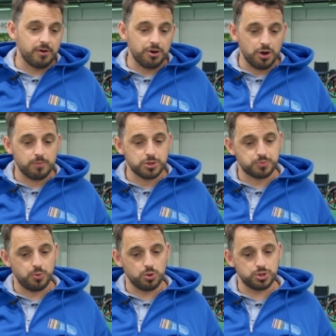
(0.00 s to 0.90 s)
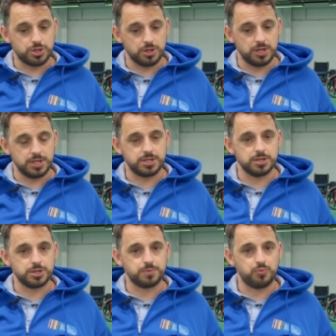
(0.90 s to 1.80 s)
are a number of sports that this
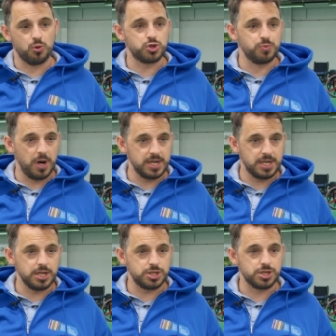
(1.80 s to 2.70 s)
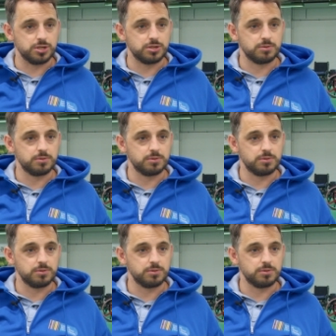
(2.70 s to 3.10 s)
has brought to my attention